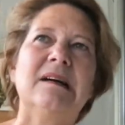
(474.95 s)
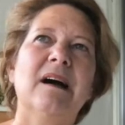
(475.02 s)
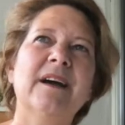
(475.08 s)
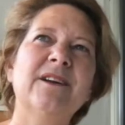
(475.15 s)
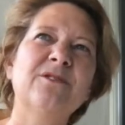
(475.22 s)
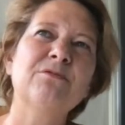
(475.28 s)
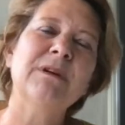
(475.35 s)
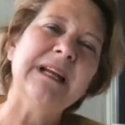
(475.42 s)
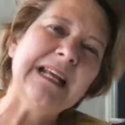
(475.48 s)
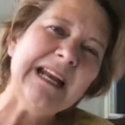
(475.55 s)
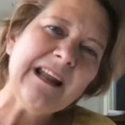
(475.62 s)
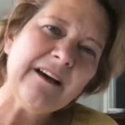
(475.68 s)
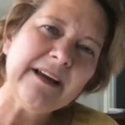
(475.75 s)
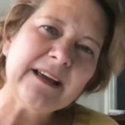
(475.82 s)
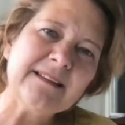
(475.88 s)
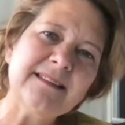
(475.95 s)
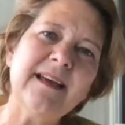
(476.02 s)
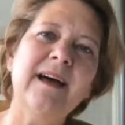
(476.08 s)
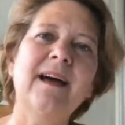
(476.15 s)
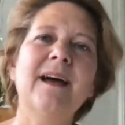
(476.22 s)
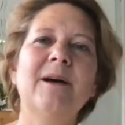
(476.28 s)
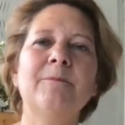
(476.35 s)
I don't really like
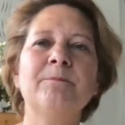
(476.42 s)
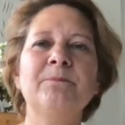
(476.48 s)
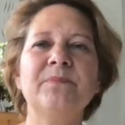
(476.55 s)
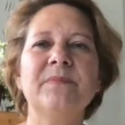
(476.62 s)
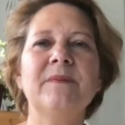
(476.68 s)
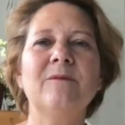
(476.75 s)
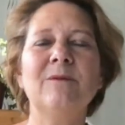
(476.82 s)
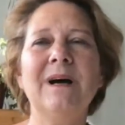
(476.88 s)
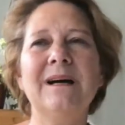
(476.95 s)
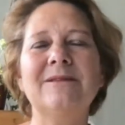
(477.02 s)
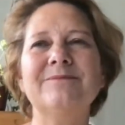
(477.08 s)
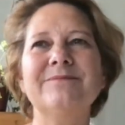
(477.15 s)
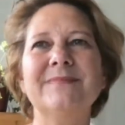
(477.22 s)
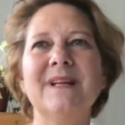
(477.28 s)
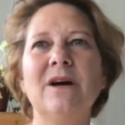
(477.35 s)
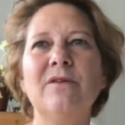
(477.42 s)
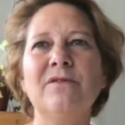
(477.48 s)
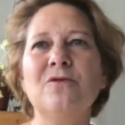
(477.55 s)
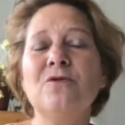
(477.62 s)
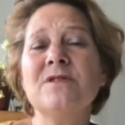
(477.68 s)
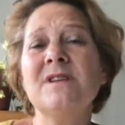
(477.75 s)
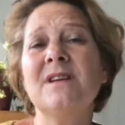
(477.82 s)
them. Well,
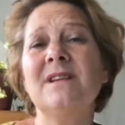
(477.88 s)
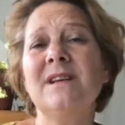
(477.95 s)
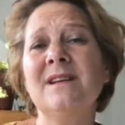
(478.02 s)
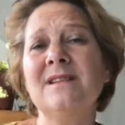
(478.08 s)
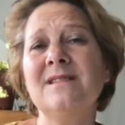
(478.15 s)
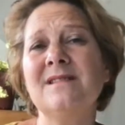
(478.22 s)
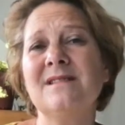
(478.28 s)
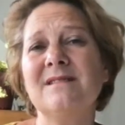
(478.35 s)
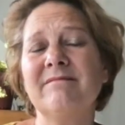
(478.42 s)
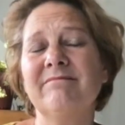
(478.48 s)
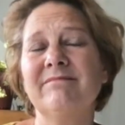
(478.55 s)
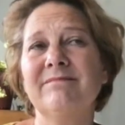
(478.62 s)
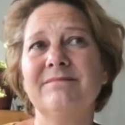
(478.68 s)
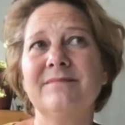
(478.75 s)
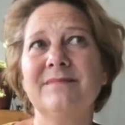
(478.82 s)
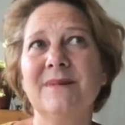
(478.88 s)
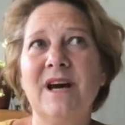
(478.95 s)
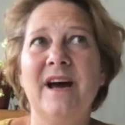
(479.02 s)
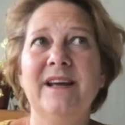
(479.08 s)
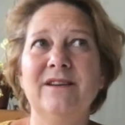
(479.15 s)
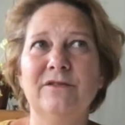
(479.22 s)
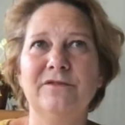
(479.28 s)
of course, it is
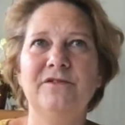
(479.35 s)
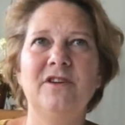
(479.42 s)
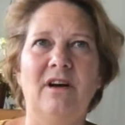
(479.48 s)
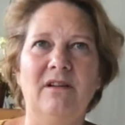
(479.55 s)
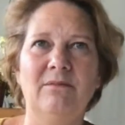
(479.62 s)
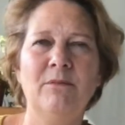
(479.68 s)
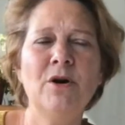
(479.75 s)
kind of dull.